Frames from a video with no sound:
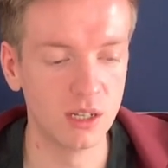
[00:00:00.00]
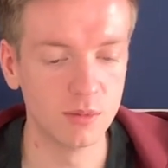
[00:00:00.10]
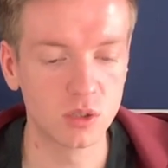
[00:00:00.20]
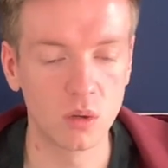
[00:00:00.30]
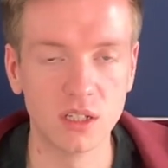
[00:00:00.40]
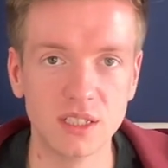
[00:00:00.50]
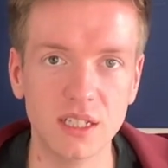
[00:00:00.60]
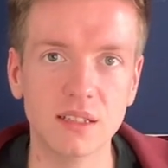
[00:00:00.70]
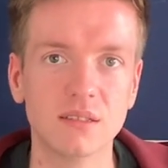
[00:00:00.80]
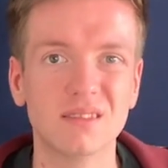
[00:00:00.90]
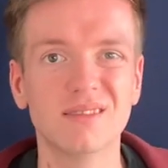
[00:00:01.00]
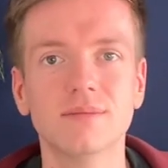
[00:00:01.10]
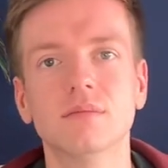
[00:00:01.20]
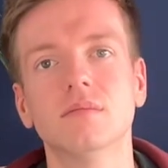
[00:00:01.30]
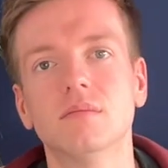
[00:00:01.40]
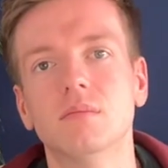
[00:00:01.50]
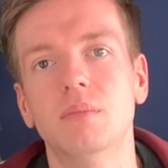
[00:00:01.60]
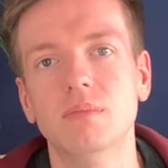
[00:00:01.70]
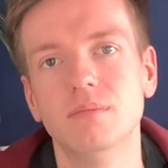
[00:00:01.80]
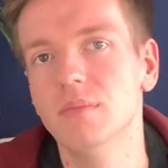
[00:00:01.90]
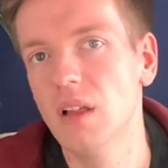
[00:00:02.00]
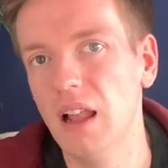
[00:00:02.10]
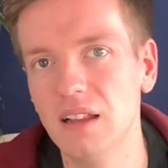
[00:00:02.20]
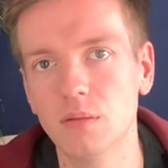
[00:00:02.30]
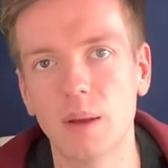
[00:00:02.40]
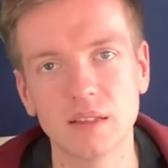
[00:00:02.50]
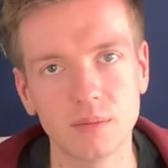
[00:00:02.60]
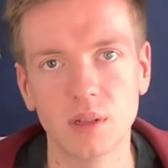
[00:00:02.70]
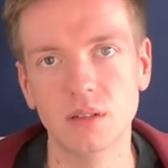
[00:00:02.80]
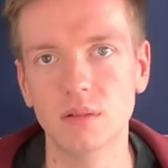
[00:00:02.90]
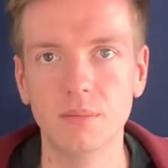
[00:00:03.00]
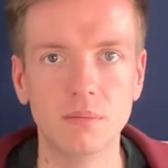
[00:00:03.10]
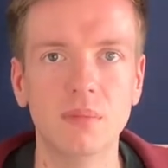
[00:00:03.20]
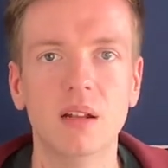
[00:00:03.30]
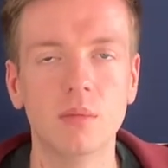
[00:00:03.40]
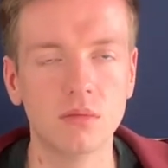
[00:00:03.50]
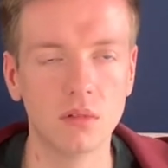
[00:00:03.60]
image quality is a little better, but minimal.